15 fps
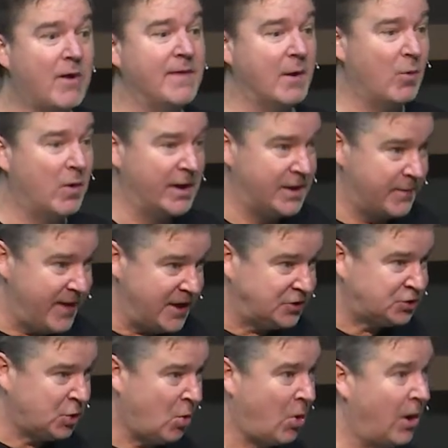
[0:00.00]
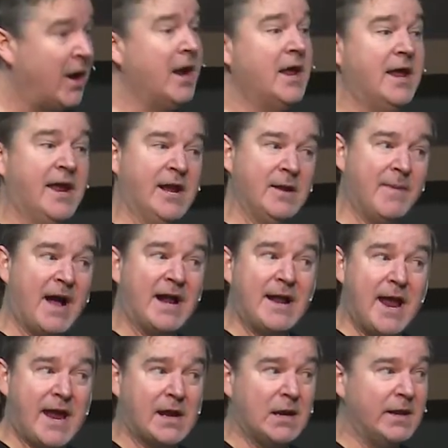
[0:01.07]
and they wanted to make sure anybody
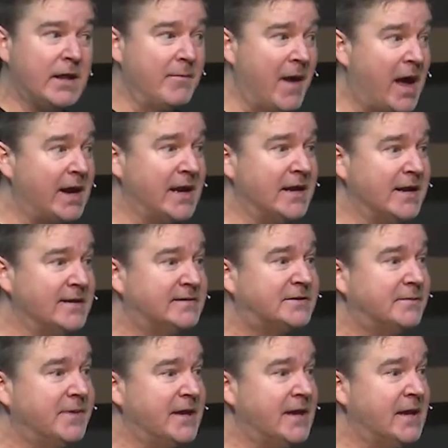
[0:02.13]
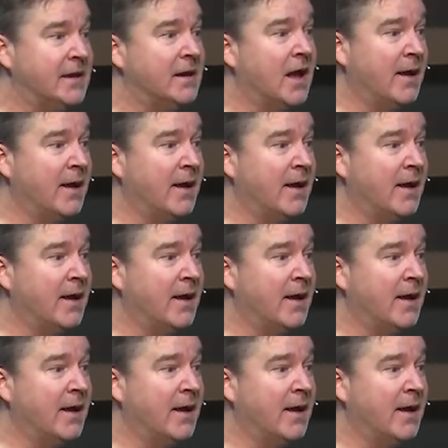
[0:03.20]
handling the money needs to be